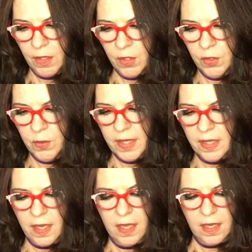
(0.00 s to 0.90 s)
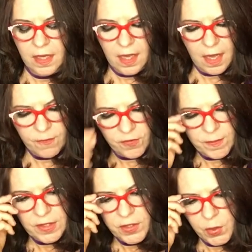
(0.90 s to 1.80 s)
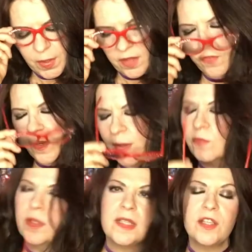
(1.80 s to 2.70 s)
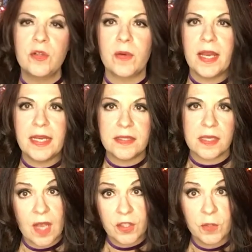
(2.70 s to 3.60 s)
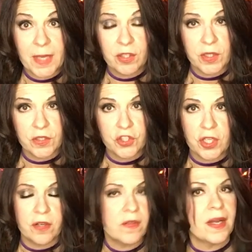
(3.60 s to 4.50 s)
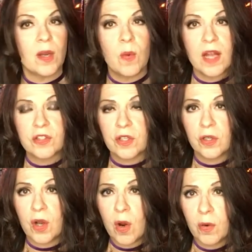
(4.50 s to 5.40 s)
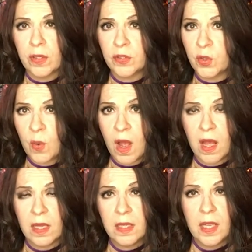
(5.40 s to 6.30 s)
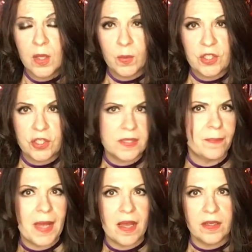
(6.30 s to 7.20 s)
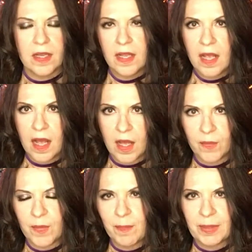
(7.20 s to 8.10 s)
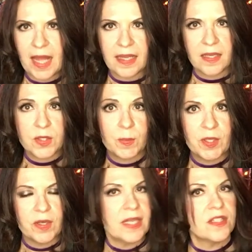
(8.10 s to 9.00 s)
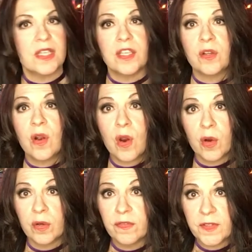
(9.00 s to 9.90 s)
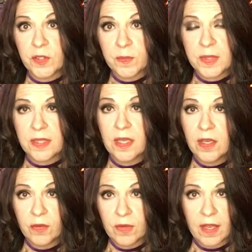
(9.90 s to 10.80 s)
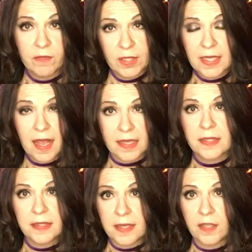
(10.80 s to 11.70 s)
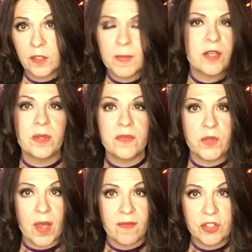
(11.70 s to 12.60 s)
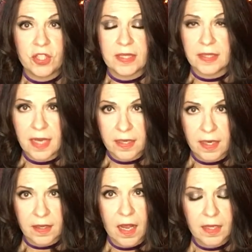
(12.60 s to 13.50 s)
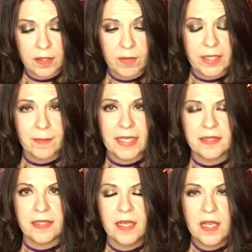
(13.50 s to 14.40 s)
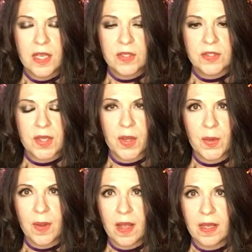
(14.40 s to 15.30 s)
who I'm familiar with from a really great documentary on Shudder that I watched called Horror Noir, which is about the Black experience in horror films. Really excellent documentary. If you haven't checked it out, I highly recommend it. So